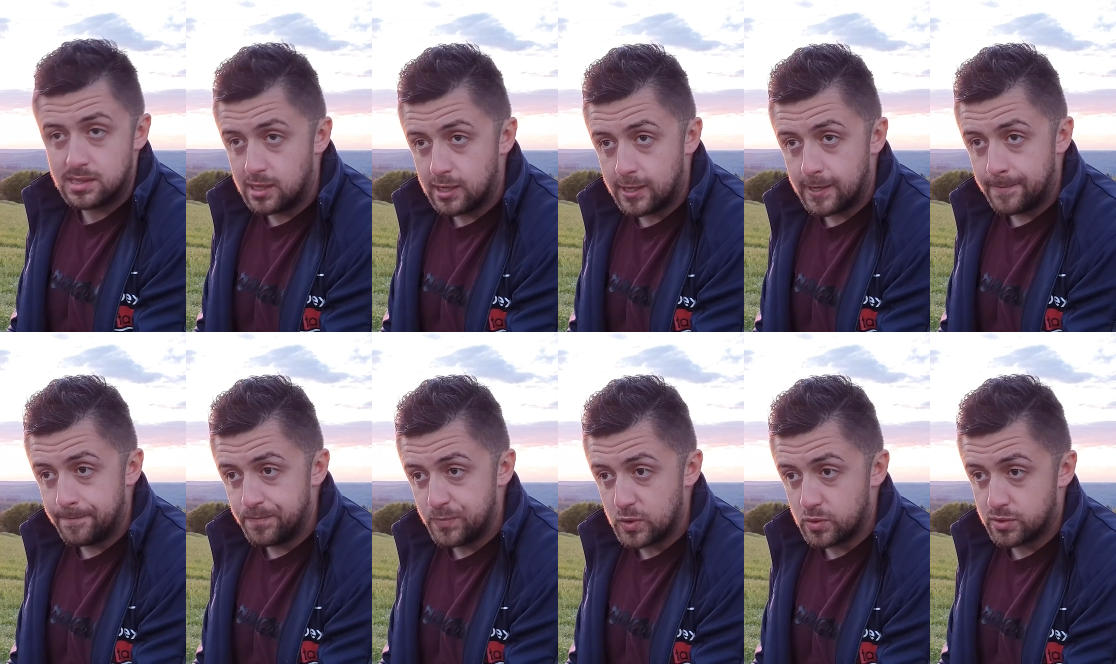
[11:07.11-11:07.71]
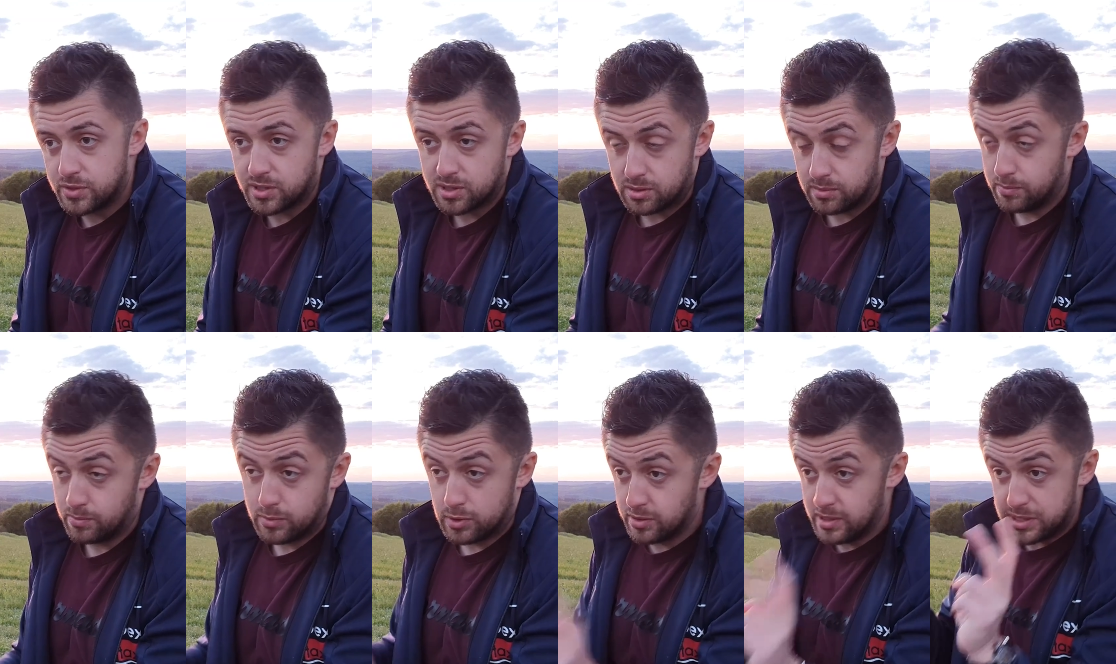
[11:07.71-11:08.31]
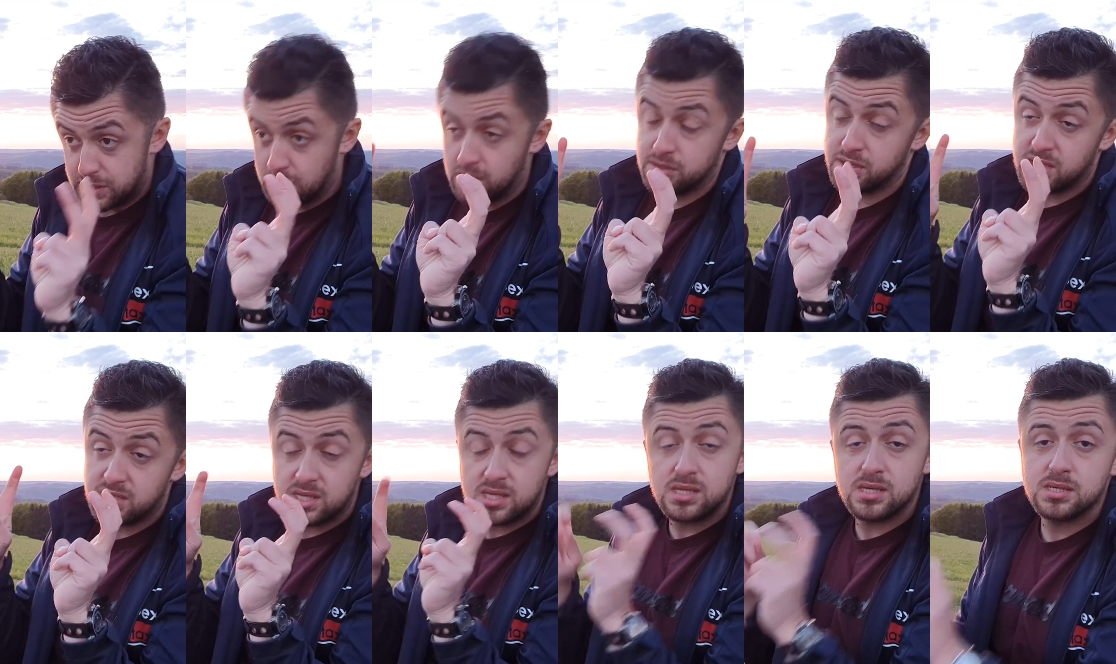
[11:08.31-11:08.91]
or the more or less
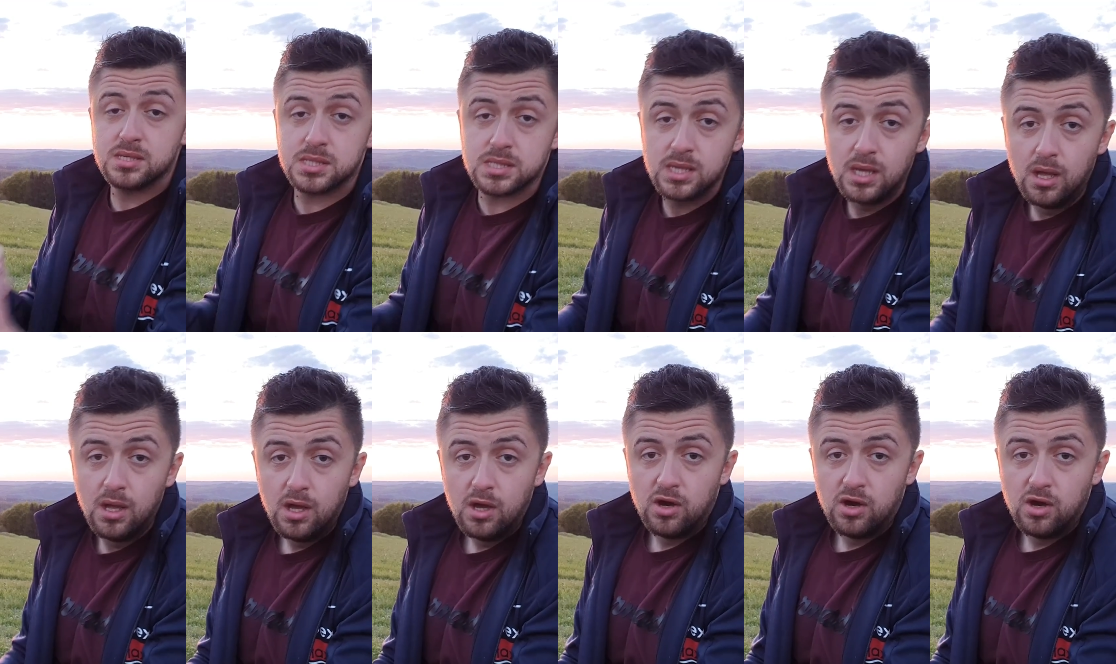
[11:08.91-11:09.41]
contact details